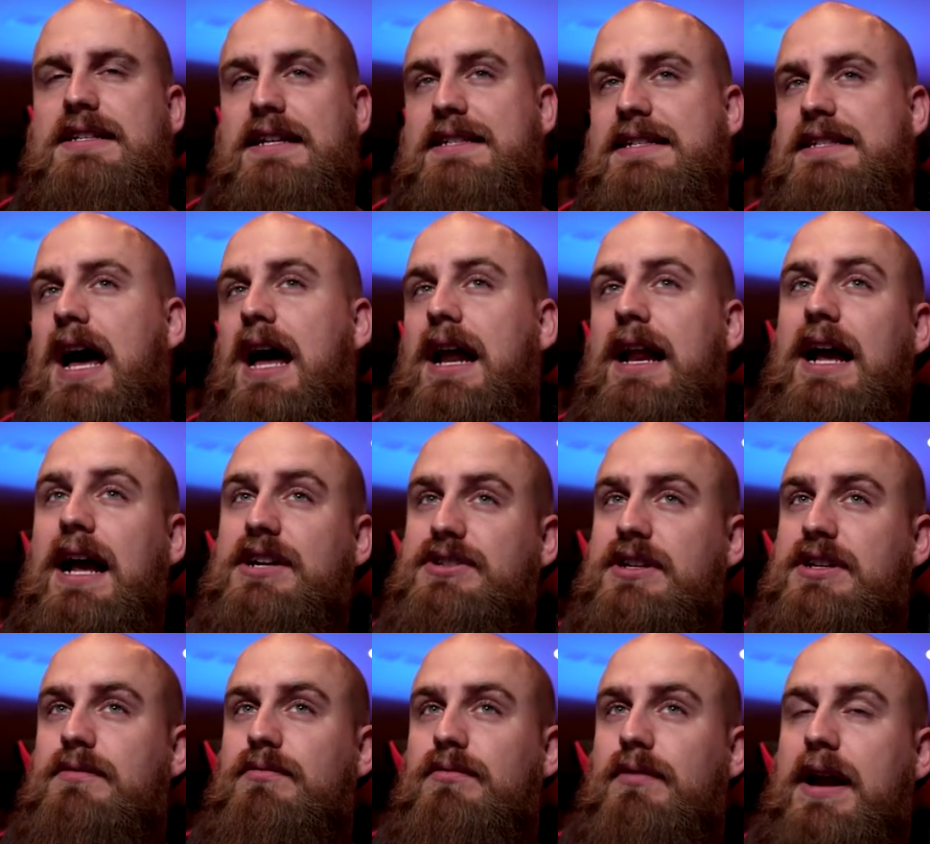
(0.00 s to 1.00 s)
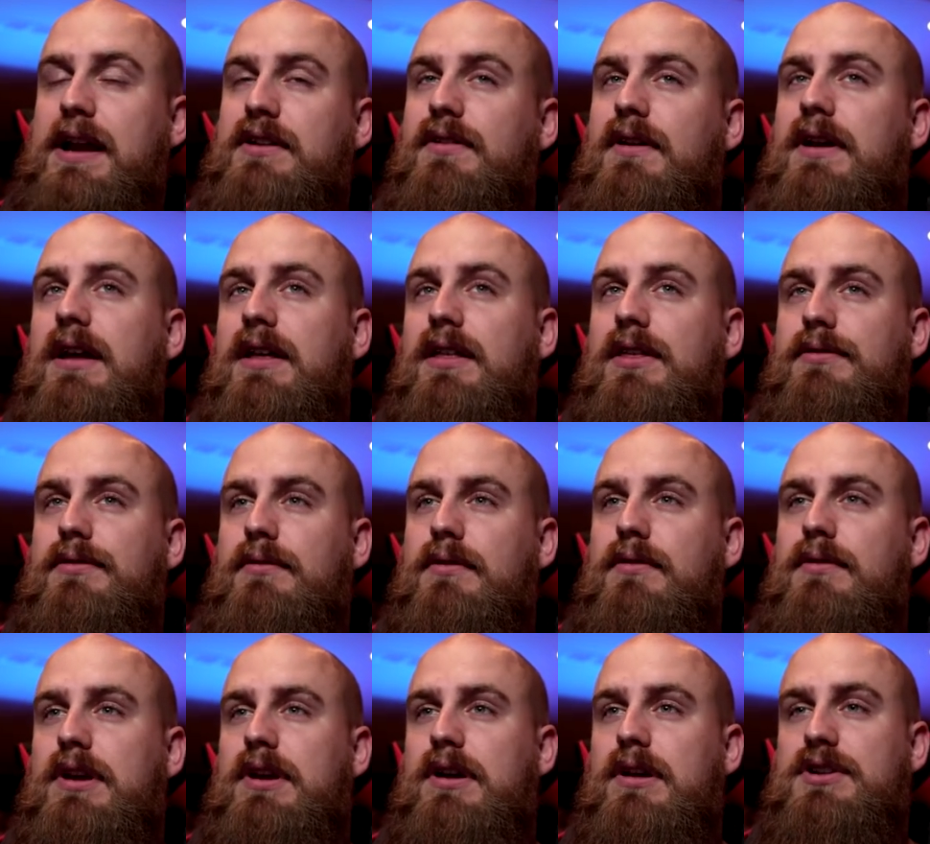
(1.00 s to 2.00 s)
And it's not actually rendering
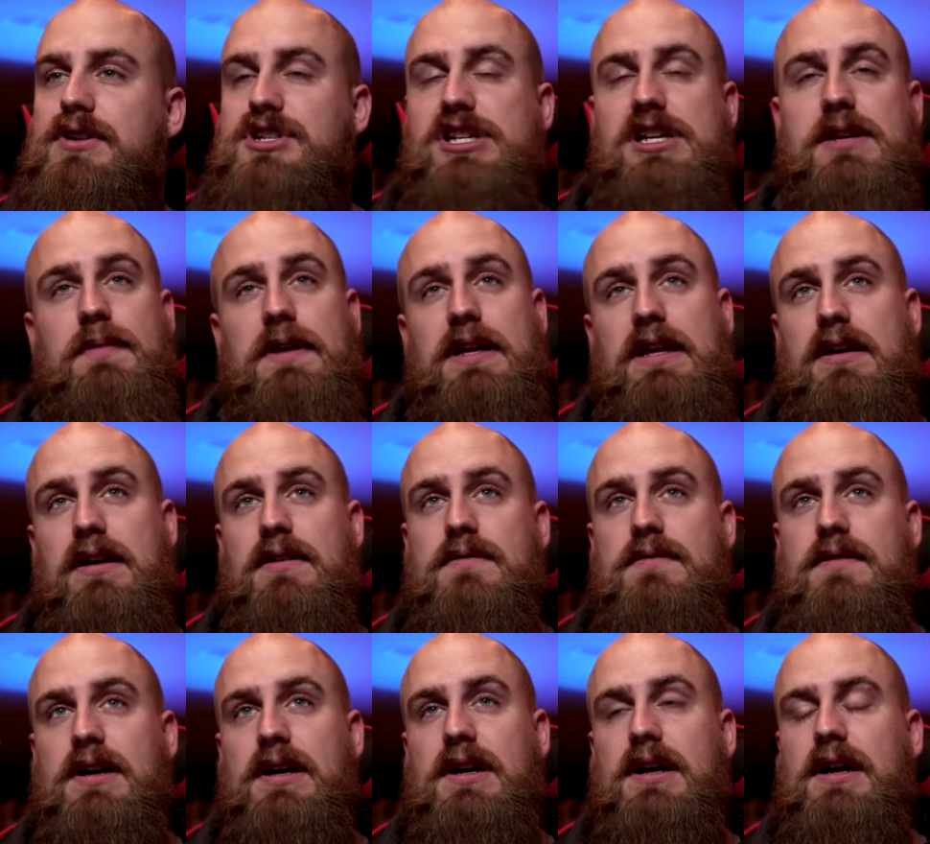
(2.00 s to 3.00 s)
through your GPU.